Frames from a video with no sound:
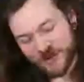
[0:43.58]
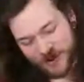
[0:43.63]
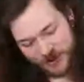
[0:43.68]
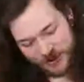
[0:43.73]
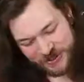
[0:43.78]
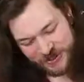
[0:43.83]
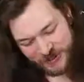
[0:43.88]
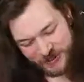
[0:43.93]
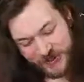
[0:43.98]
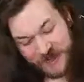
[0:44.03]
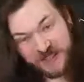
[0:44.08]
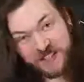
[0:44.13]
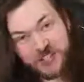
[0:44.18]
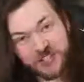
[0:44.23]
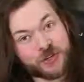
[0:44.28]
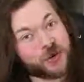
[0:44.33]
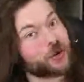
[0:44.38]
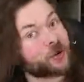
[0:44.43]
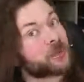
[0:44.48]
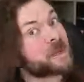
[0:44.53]
new
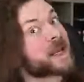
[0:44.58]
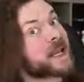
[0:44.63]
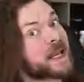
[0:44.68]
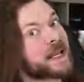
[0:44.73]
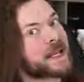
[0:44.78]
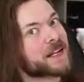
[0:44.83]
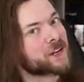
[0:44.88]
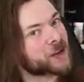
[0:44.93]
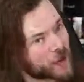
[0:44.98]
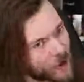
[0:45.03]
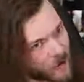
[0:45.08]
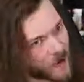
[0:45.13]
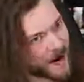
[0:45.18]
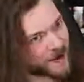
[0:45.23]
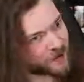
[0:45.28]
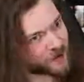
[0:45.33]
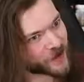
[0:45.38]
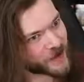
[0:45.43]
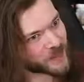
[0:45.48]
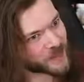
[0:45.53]
Switch, new me, new
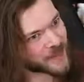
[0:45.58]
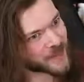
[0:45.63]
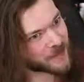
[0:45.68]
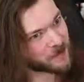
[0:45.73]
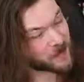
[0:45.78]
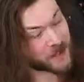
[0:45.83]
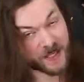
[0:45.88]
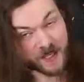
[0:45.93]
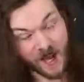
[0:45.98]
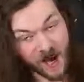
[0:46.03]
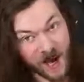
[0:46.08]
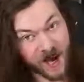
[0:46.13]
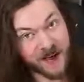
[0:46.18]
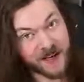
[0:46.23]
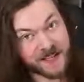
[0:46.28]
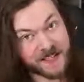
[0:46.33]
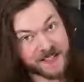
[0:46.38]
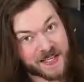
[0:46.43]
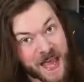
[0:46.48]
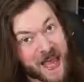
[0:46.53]
everything,
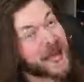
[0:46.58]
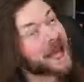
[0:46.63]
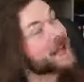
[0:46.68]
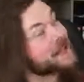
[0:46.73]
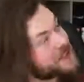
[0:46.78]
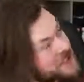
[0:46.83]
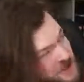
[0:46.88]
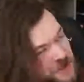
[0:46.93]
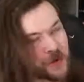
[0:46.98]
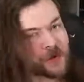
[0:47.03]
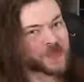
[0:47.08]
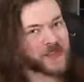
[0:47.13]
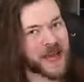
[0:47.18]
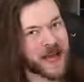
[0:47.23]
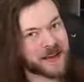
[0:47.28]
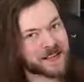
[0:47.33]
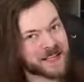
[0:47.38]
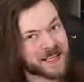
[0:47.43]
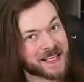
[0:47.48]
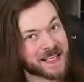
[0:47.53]
because it's
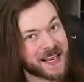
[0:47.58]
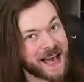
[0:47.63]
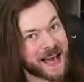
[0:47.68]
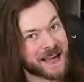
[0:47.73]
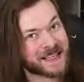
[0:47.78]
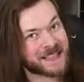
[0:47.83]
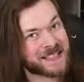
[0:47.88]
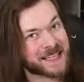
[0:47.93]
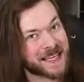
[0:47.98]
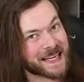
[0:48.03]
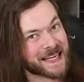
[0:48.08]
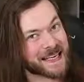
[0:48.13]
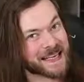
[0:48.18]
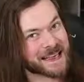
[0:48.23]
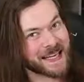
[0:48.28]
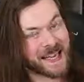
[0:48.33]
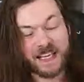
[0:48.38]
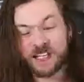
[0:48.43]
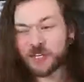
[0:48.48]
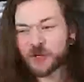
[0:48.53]
2019.
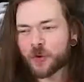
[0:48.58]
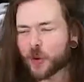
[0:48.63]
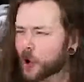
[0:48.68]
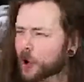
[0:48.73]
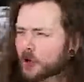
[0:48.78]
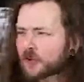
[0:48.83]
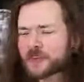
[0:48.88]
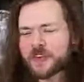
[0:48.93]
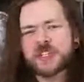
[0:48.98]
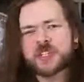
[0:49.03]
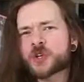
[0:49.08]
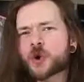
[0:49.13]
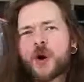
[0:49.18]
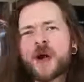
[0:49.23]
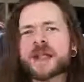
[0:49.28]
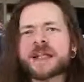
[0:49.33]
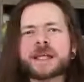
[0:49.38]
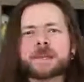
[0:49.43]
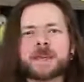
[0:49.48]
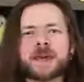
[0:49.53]
Thank you all for
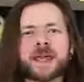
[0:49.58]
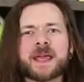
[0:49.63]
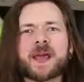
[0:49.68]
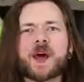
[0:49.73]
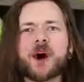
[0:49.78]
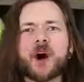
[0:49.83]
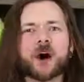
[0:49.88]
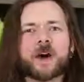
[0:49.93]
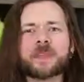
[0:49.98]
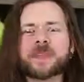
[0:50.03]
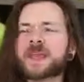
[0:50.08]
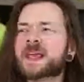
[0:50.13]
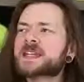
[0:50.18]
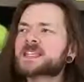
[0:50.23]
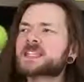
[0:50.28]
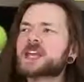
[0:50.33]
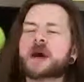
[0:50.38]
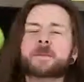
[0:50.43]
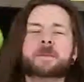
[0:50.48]
joining me on this,